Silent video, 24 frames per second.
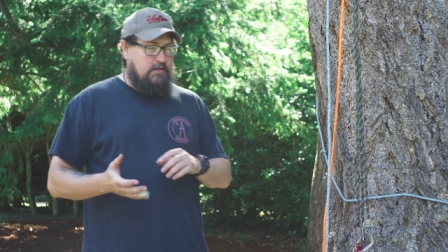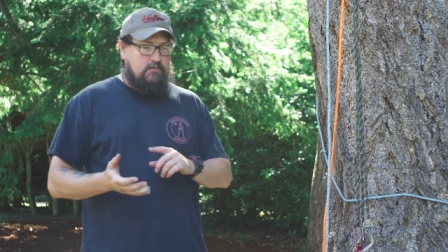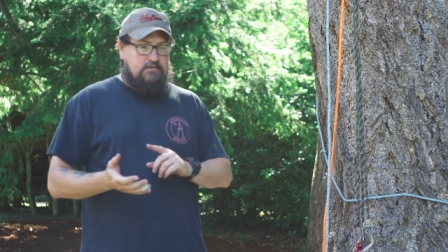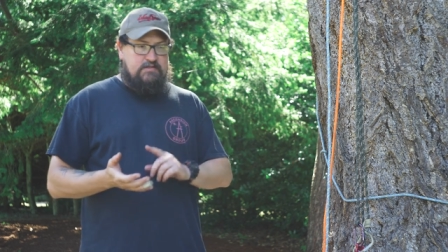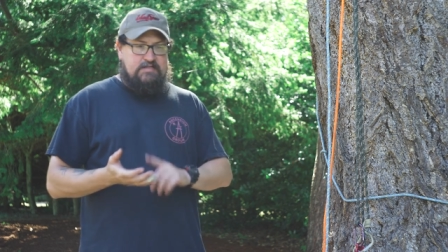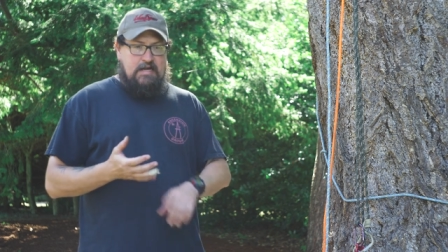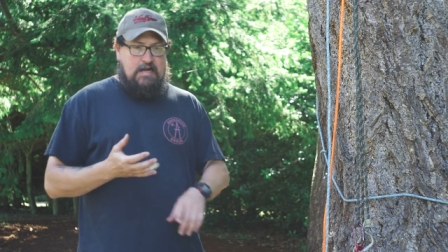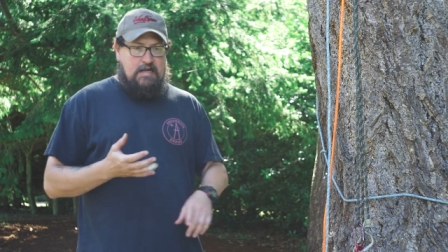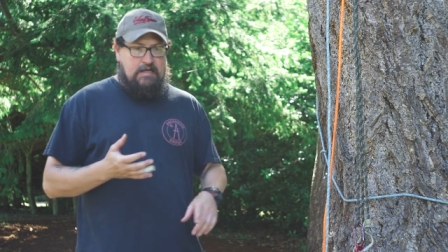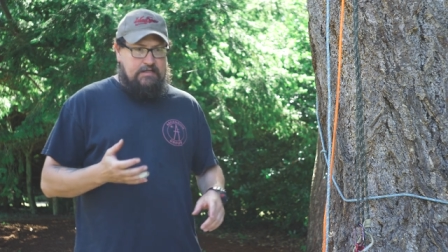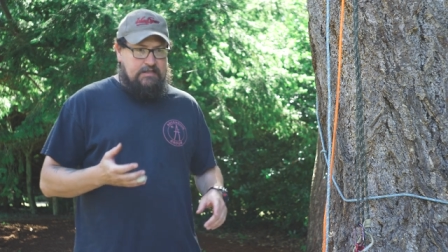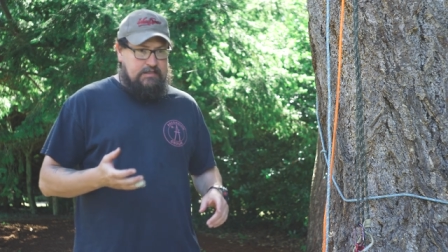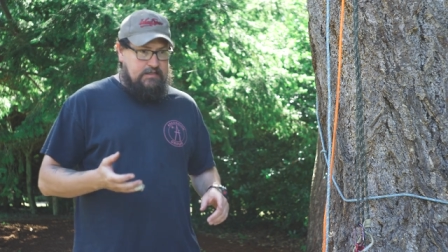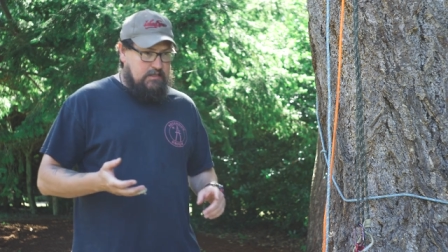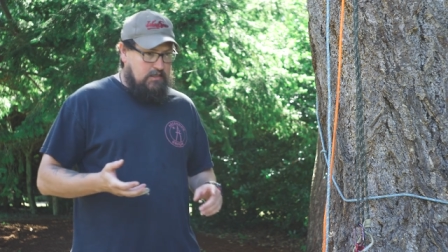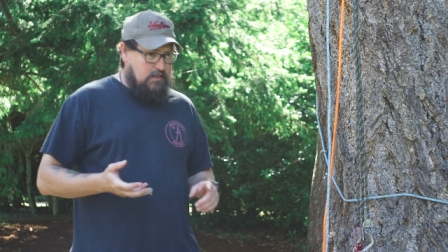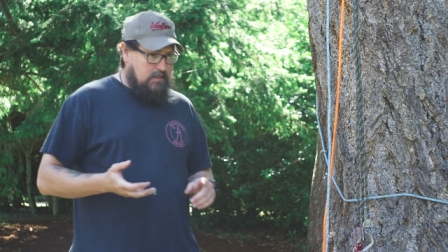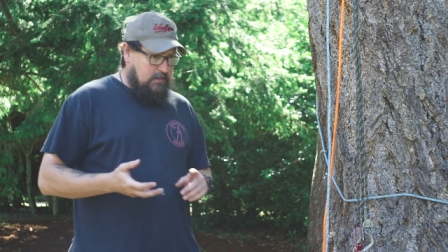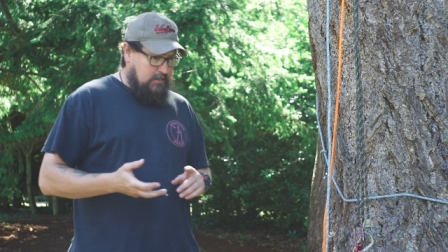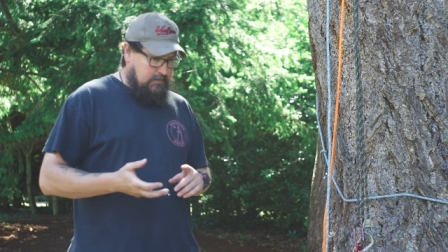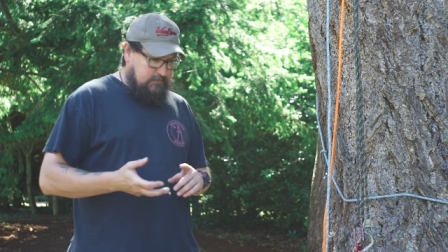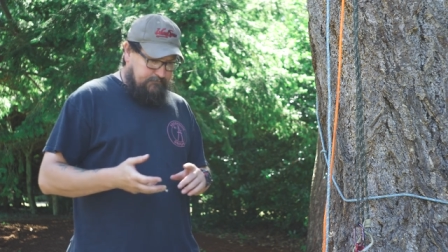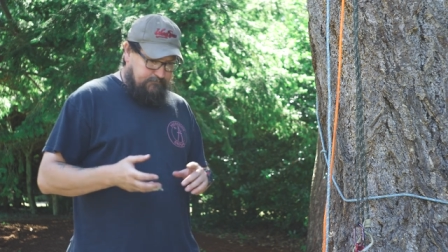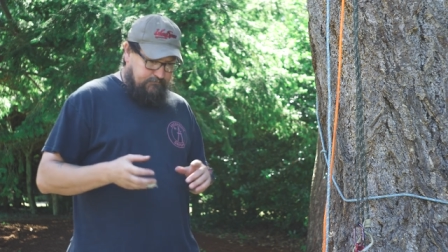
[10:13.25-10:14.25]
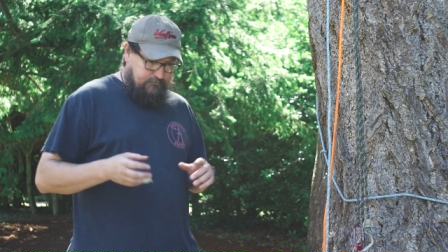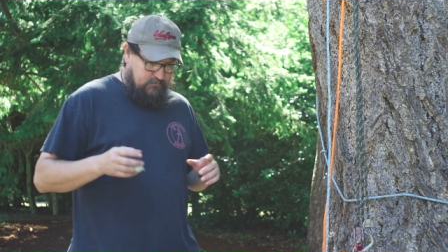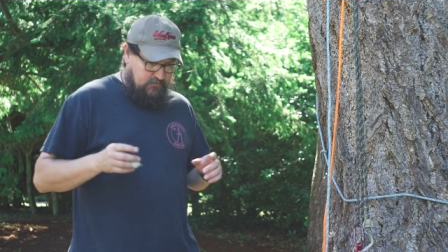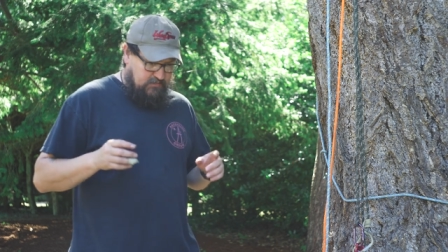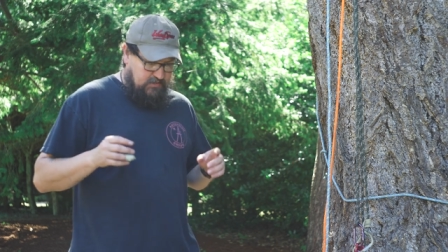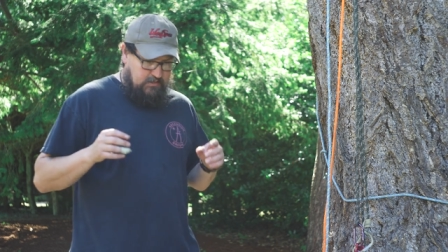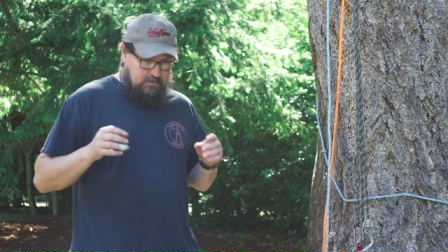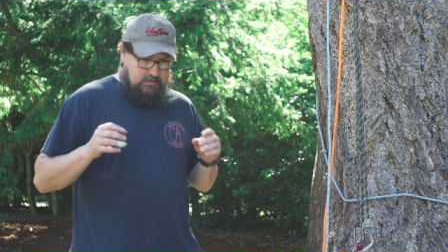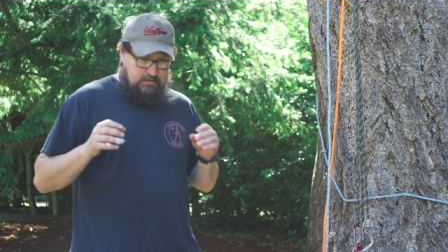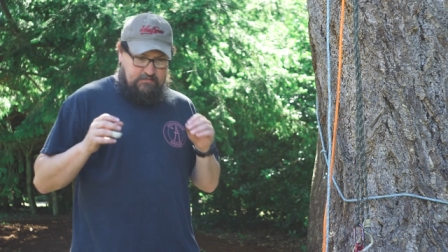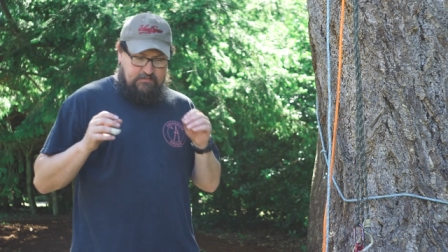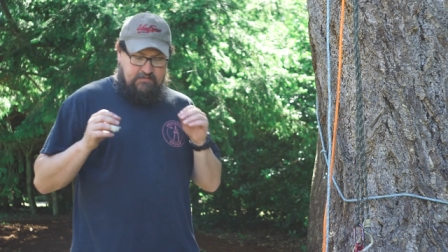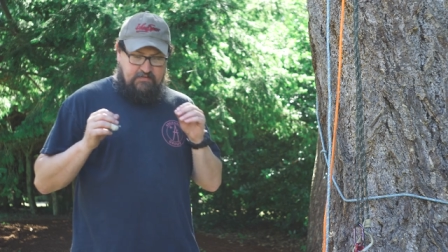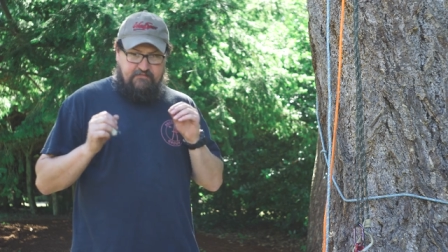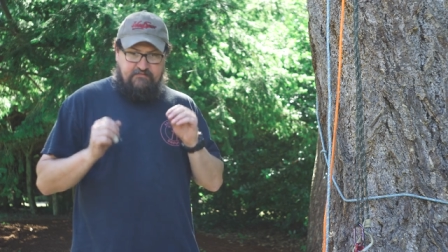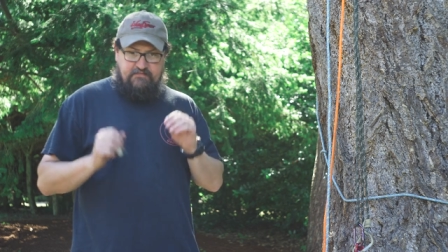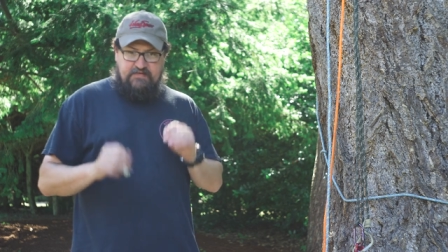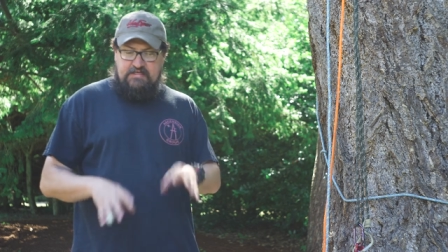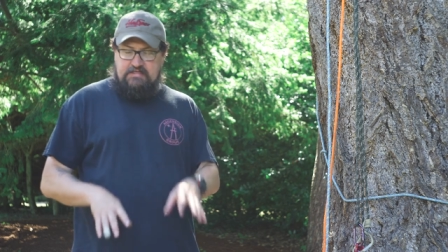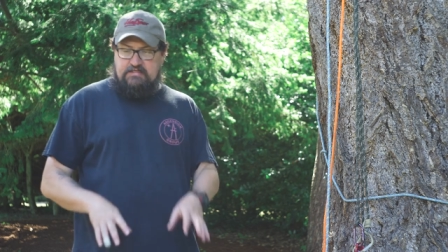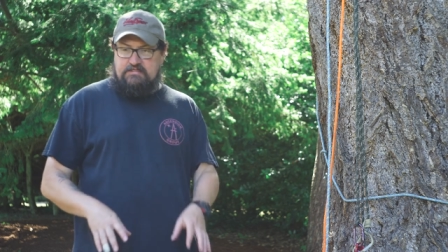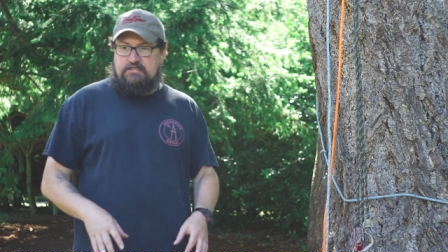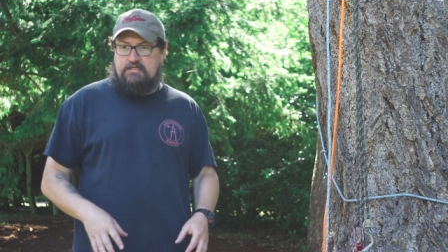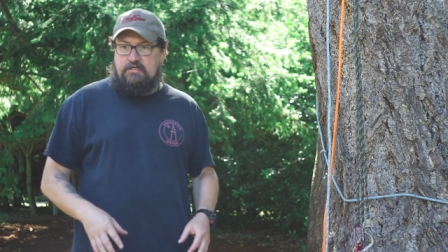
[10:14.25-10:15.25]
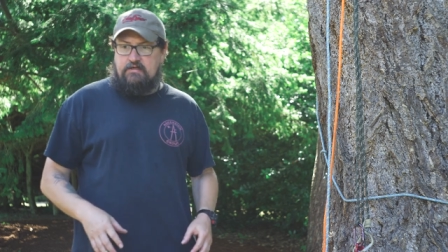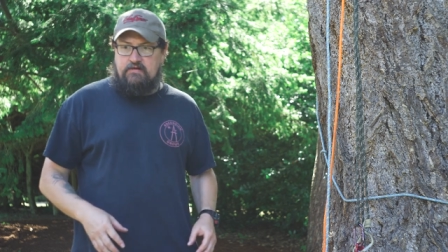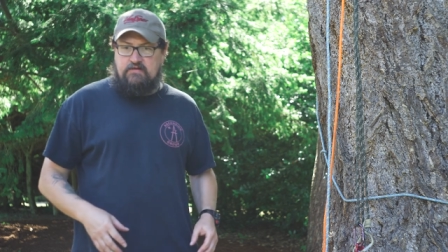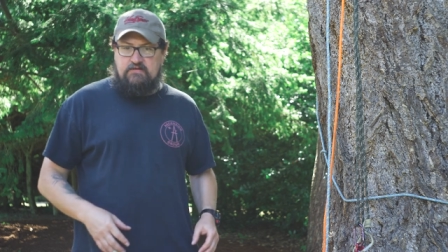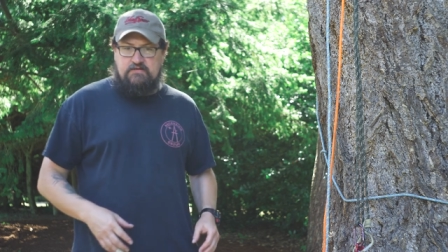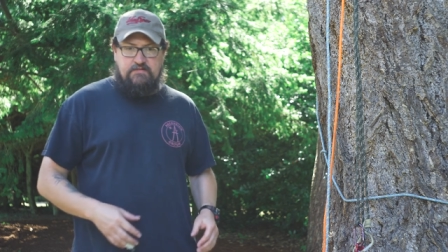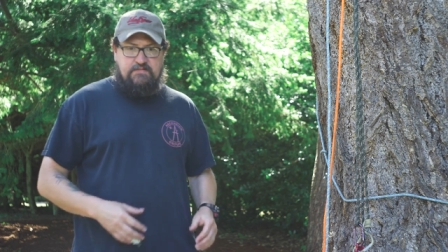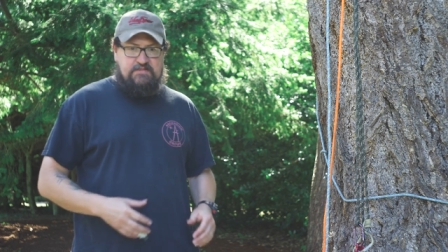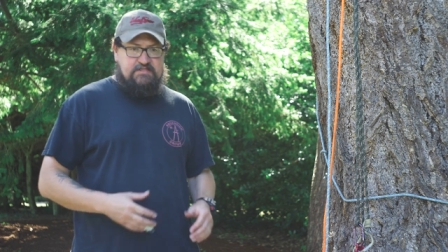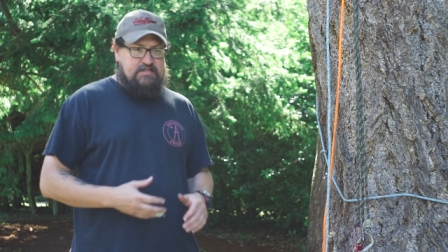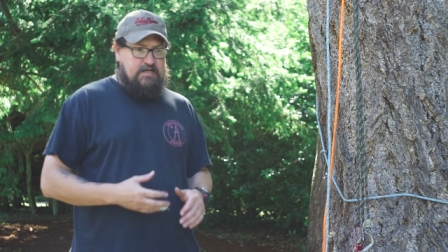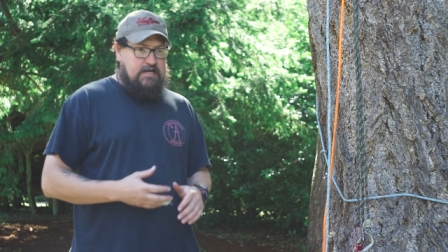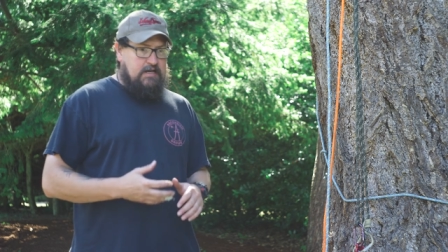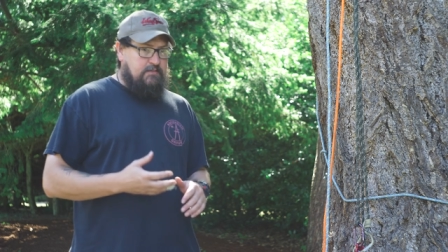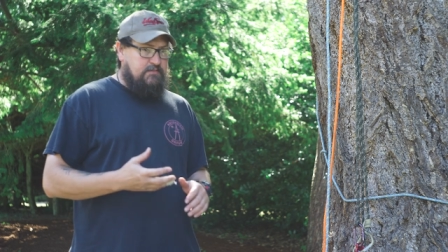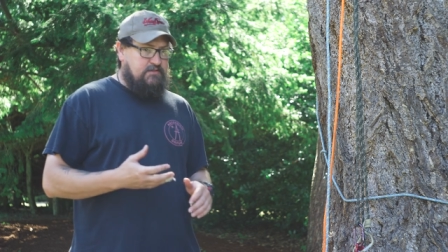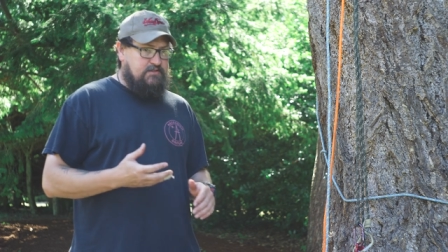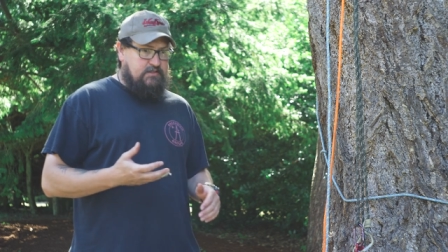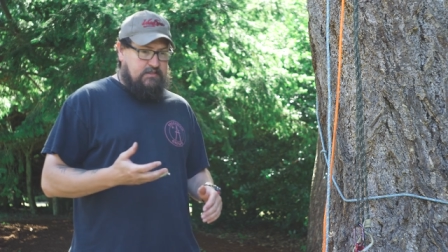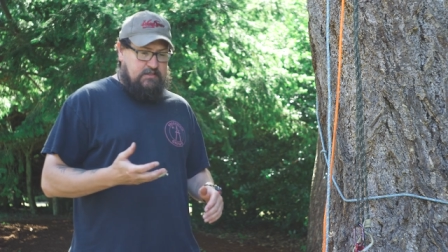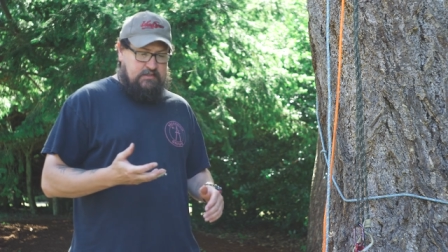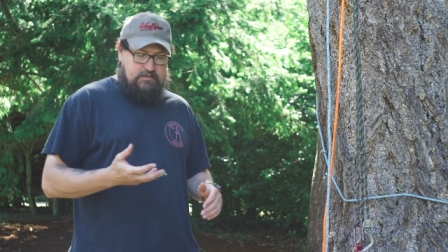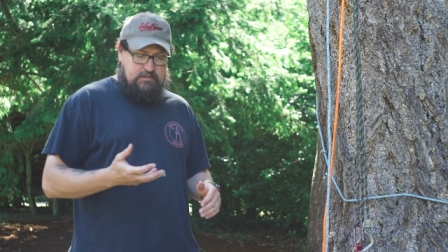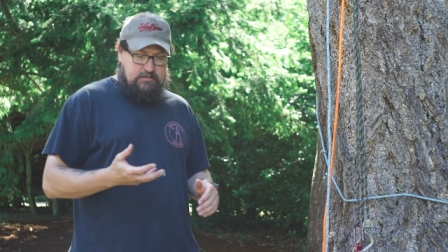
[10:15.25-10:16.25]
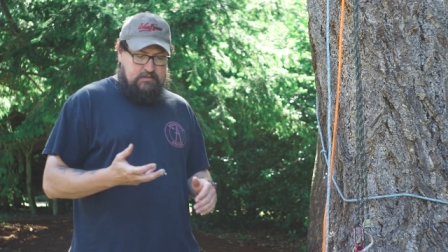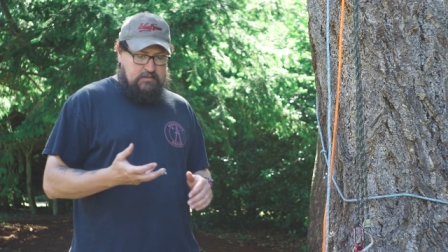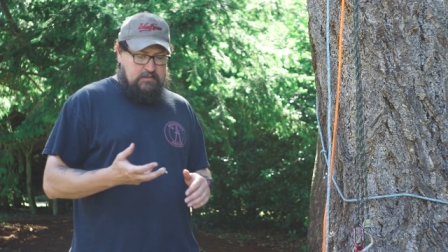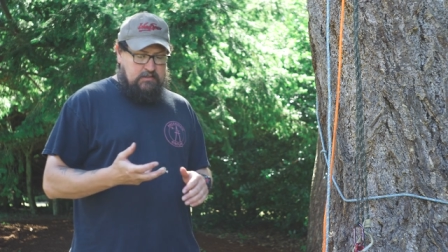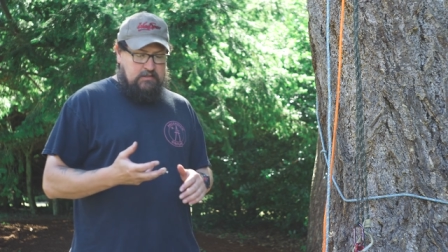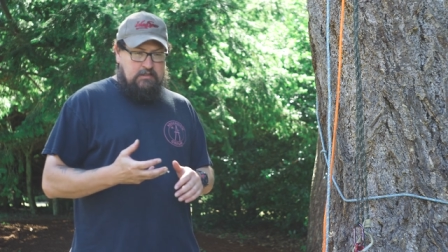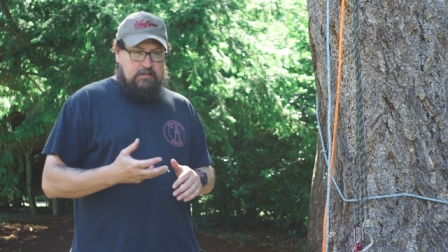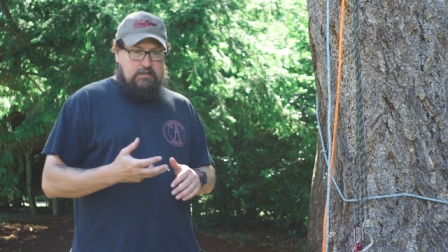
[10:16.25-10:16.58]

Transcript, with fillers: you know, Tachyon, the, the V series from Samson,